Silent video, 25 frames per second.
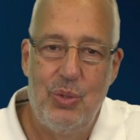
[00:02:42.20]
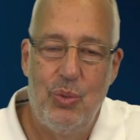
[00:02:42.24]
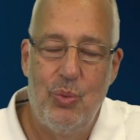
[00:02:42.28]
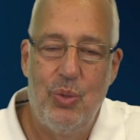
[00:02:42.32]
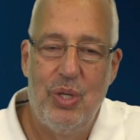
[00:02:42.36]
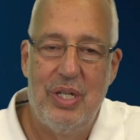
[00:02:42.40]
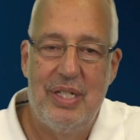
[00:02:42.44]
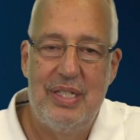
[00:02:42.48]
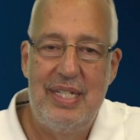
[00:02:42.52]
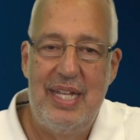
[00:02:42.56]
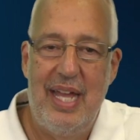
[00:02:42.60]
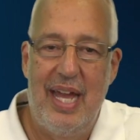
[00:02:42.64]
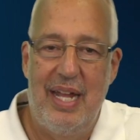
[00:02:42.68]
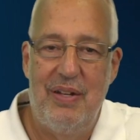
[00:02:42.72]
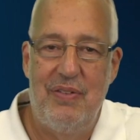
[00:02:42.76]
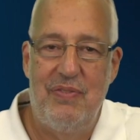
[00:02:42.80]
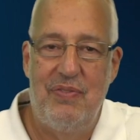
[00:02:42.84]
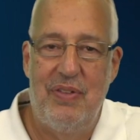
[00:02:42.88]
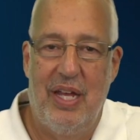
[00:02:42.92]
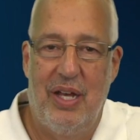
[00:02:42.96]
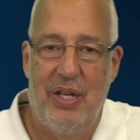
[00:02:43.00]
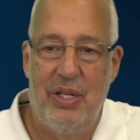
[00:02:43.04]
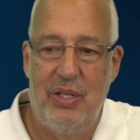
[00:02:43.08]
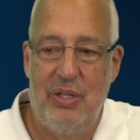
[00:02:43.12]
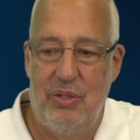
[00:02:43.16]
Well, the added
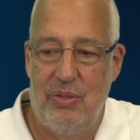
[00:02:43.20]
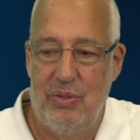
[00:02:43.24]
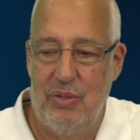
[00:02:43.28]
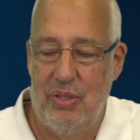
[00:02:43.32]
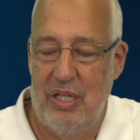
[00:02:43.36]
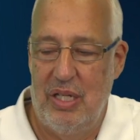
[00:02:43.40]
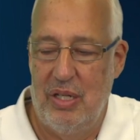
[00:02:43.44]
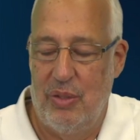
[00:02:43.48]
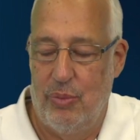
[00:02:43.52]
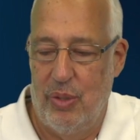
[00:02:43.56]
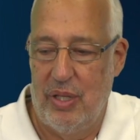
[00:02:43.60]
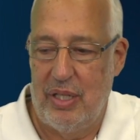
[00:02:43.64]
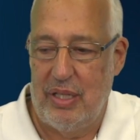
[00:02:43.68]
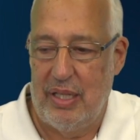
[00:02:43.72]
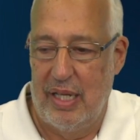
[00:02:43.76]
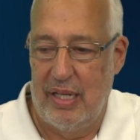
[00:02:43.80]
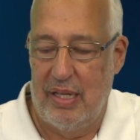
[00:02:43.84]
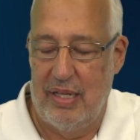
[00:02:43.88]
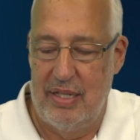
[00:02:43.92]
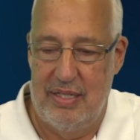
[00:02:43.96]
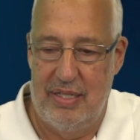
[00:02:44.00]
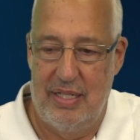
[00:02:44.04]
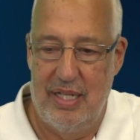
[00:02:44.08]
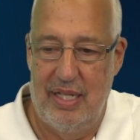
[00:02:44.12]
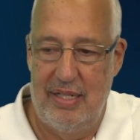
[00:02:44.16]
value, like
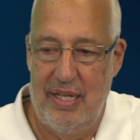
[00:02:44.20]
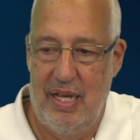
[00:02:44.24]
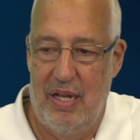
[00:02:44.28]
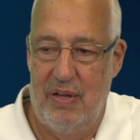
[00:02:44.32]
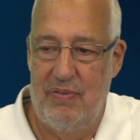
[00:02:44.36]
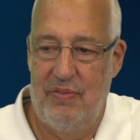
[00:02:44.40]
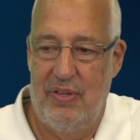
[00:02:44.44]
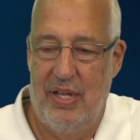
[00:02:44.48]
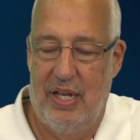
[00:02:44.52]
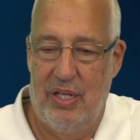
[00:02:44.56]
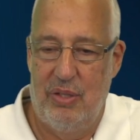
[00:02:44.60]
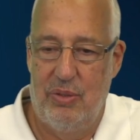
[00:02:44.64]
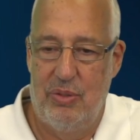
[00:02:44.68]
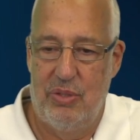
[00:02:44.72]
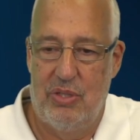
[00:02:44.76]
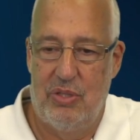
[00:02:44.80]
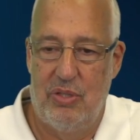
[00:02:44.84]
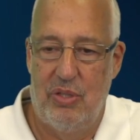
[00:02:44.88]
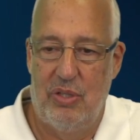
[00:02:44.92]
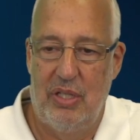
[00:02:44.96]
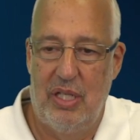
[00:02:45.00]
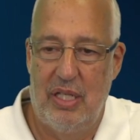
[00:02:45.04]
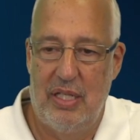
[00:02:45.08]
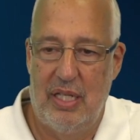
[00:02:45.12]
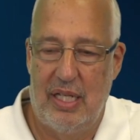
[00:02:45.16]
I said, the added value is
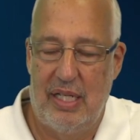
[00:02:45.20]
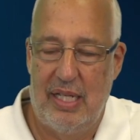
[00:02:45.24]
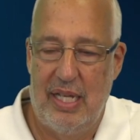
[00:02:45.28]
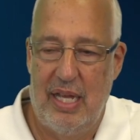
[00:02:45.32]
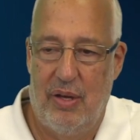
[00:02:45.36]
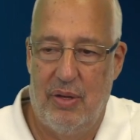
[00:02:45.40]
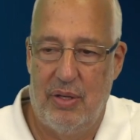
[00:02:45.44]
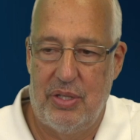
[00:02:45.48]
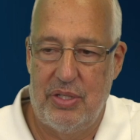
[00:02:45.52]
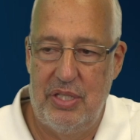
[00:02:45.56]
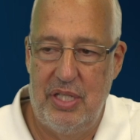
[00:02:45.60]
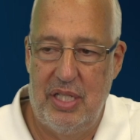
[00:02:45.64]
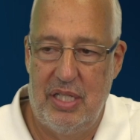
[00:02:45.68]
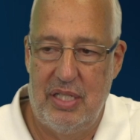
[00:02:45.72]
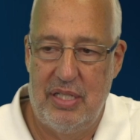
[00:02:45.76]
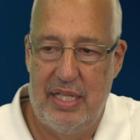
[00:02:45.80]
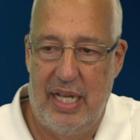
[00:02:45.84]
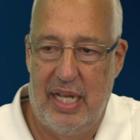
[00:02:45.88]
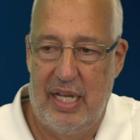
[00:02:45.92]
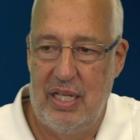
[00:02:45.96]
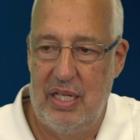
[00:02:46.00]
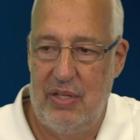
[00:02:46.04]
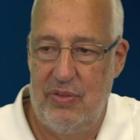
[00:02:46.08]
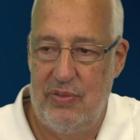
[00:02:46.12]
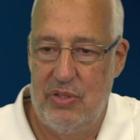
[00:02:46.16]
certainly that Galaxy
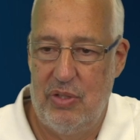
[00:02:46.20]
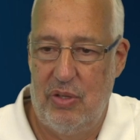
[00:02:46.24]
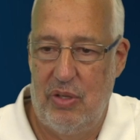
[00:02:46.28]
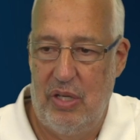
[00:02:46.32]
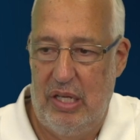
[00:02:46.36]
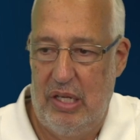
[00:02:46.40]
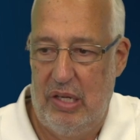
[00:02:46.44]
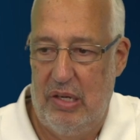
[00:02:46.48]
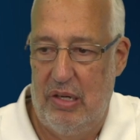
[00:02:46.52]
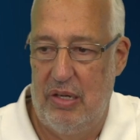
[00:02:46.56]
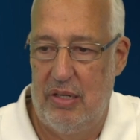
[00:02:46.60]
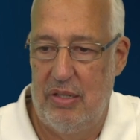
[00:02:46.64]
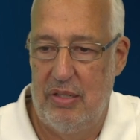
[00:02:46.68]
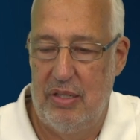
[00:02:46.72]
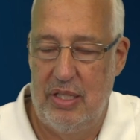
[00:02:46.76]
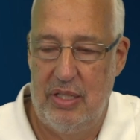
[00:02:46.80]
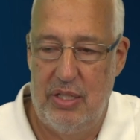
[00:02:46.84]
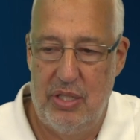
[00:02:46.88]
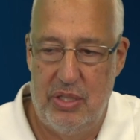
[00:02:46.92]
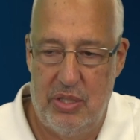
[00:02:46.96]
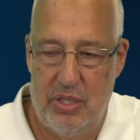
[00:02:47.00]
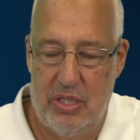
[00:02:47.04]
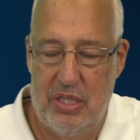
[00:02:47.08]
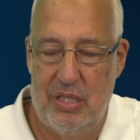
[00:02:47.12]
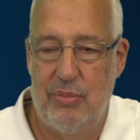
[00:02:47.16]
executives are here and
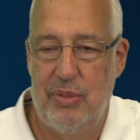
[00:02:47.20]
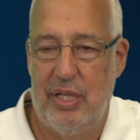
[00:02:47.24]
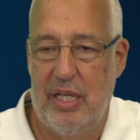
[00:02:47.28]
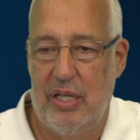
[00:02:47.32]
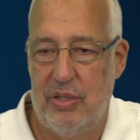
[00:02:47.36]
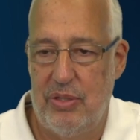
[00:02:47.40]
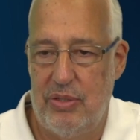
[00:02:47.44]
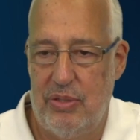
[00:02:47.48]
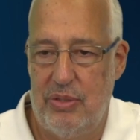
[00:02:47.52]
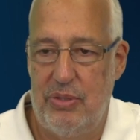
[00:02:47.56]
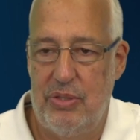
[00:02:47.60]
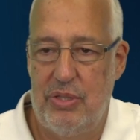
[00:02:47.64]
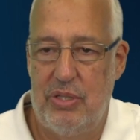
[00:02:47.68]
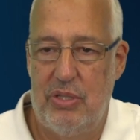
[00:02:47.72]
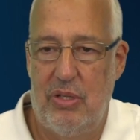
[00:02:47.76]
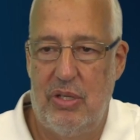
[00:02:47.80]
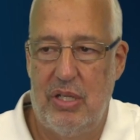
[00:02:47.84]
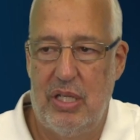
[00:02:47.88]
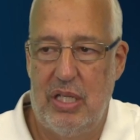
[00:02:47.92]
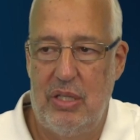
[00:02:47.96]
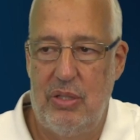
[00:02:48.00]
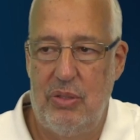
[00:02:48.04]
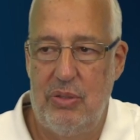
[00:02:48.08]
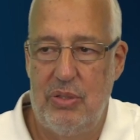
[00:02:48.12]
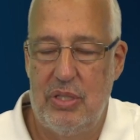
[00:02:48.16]
decision makers are in
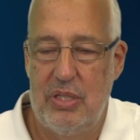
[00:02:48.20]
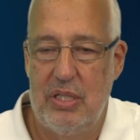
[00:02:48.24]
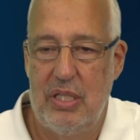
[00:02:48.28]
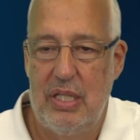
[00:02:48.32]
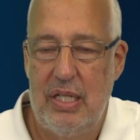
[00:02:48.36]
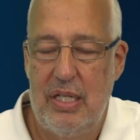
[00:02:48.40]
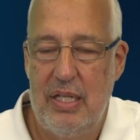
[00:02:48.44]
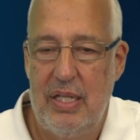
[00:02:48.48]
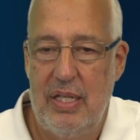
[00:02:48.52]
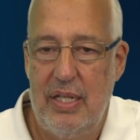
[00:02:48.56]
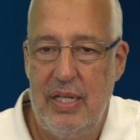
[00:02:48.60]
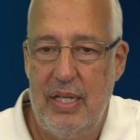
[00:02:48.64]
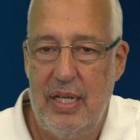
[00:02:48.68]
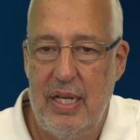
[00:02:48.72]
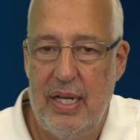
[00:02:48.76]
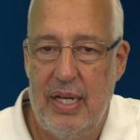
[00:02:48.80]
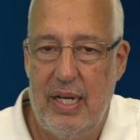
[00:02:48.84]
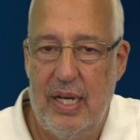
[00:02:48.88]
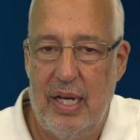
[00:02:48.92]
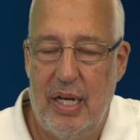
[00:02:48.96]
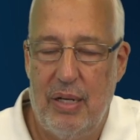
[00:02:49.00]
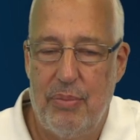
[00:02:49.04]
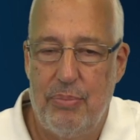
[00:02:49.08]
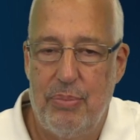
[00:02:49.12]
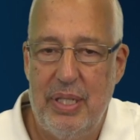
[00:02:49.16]
Syracuse.
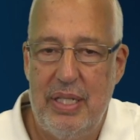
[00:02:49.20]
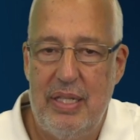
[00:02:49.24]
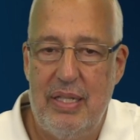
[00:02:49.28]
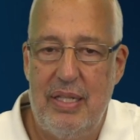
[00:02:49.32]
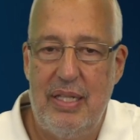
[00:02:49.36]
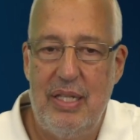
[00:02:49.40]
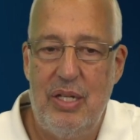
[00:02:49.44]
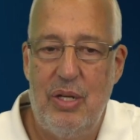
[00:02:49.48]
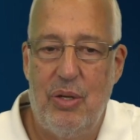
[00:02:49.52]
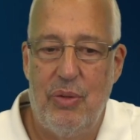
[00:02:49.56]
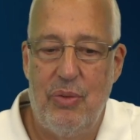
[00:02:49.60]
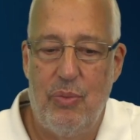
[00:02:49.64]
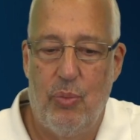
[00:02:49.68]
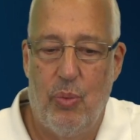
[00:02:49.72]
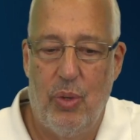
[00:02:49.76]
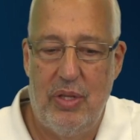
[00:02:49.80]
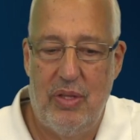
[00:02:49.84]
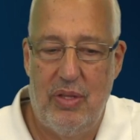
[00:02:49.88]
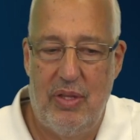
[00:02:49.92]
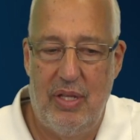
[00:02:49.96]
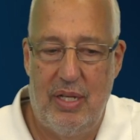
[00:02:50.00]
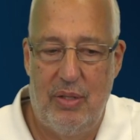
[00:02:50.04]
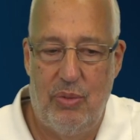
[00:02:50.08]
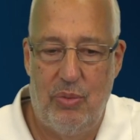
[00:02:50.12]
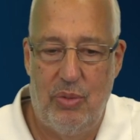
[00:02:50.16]
But
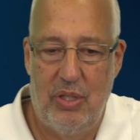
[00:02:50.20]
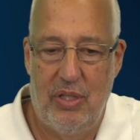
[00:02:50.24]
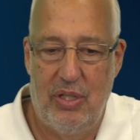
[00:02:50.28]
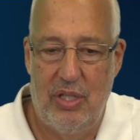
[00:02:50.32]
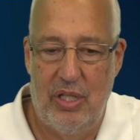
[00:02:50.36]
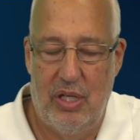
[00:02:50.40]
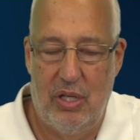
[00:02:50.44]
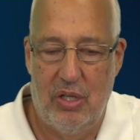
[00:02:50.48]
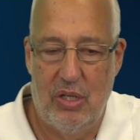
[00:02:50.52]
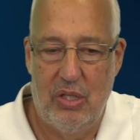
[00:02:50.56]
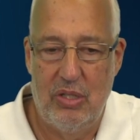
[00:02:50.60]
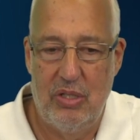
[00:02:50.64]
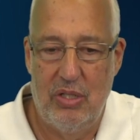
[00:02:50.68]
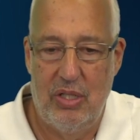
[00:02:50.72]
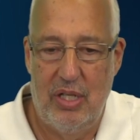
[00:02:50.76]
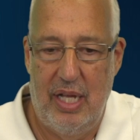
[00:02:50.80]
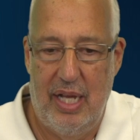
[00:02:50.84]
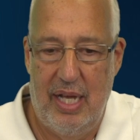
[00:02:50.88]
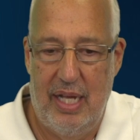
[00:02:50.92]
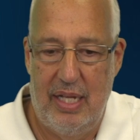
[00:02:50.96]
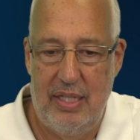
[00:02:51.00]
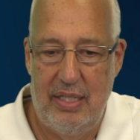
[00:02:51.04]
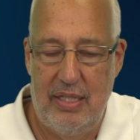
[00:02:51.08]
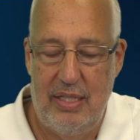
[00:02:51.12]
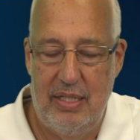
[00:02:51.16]
what they really are good
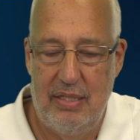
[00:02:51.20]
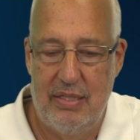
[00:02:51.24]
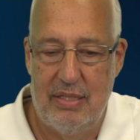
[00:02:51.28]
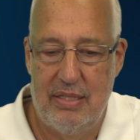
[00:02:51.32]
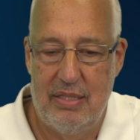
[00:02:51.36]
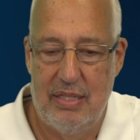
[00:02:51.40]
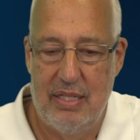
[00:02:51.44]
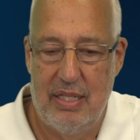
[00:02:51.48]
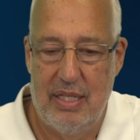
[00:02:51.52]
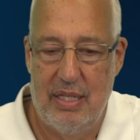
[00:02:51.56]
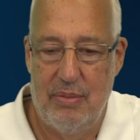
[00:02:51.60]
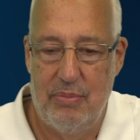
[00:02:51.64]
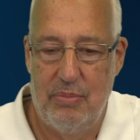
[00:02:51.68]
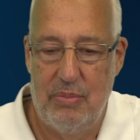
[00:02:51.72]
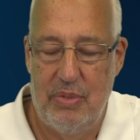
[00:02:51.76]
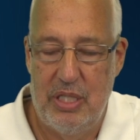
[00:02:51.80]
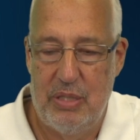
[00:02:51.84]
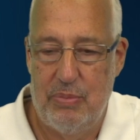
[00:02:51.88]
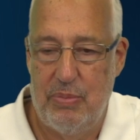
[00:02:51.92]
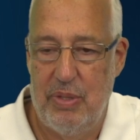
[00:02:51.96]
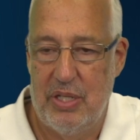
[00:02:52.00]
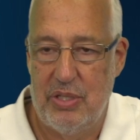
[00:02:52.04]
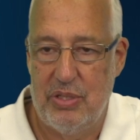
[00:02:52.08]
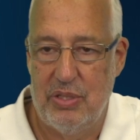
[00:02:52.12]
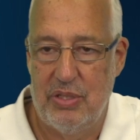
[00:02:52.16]
at is
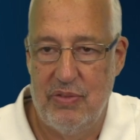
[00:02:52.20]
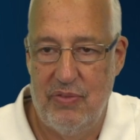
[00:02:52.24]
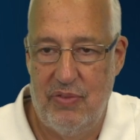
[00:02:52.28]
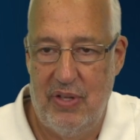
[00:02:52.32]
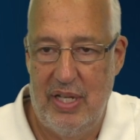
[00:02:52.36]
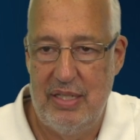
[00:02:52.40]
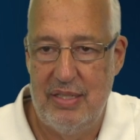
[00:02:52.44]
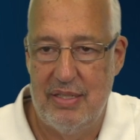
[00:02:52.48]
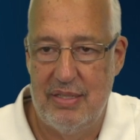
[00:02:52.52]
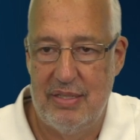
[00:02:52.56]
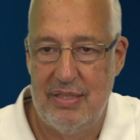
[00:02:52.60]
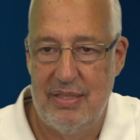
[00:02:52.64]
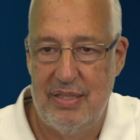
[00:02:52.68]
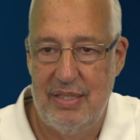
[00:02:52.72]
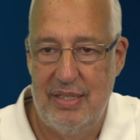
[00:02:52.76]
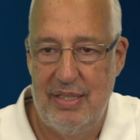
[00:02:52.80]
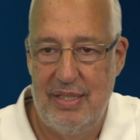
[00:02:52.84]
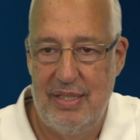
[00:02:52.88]
special events.